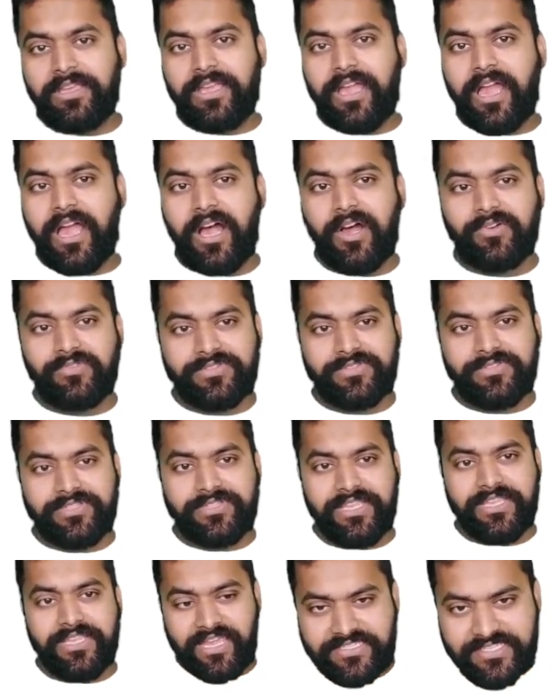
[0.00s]
How's the
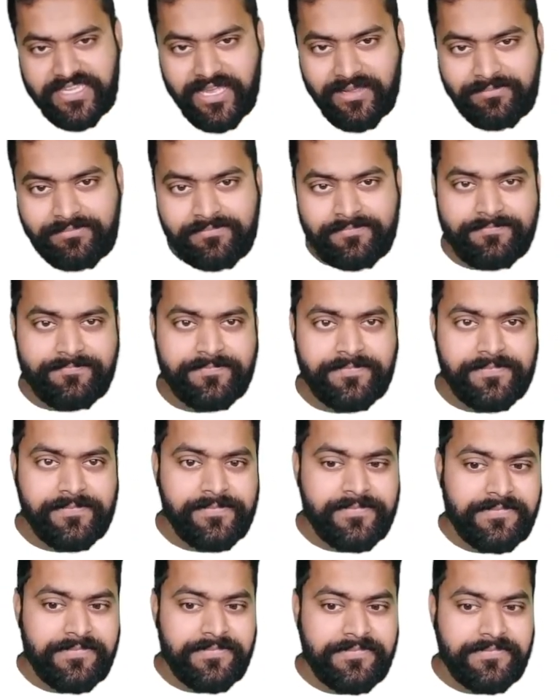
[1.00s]
exam?
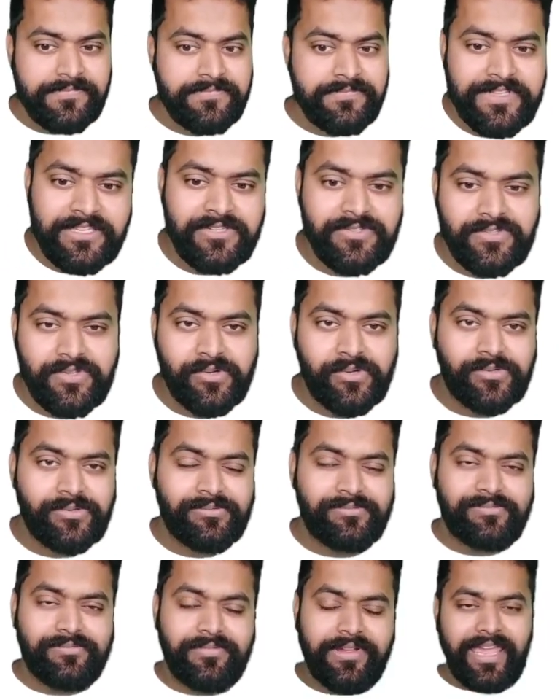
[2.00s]
So
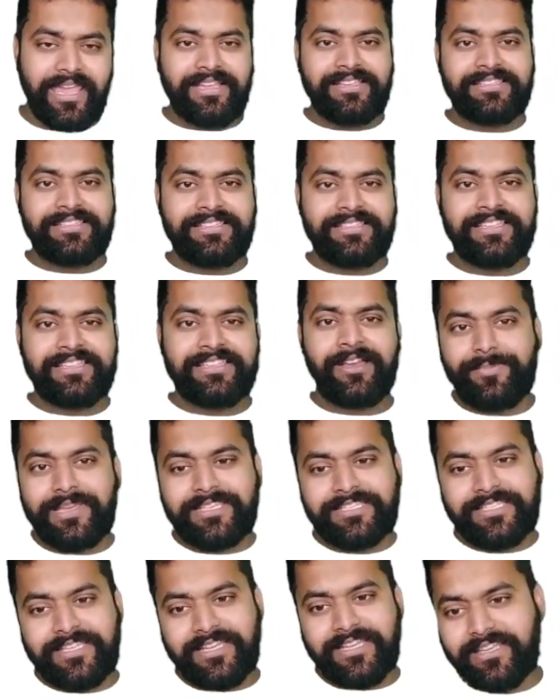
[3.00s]
exam is
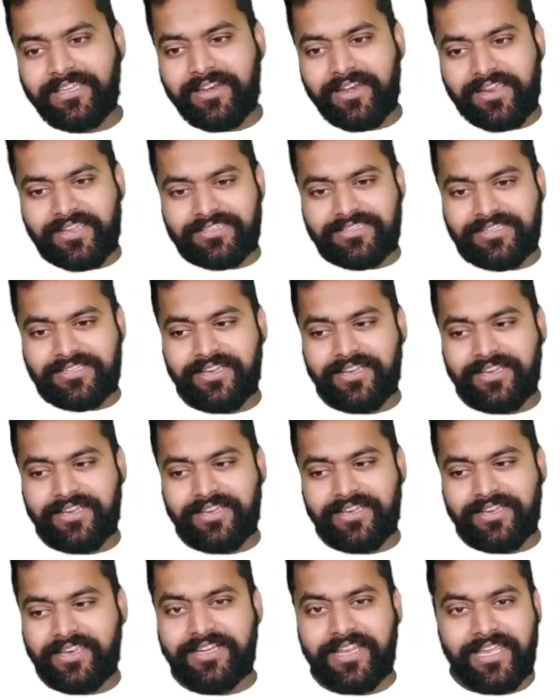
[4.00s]
basically race
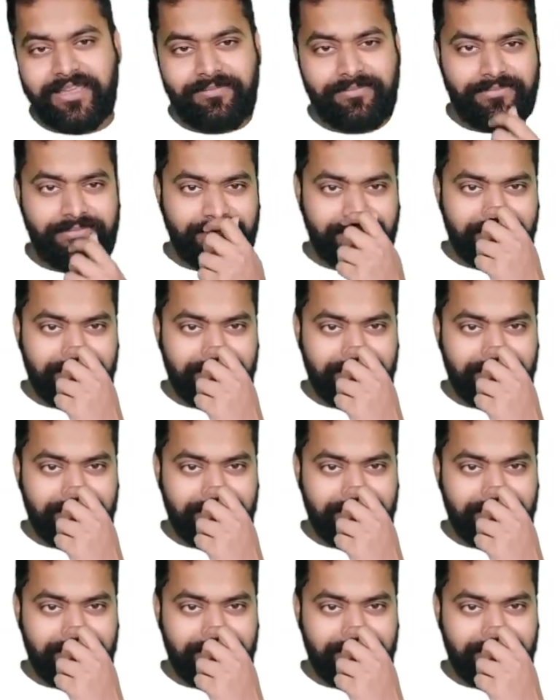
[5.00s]
against time.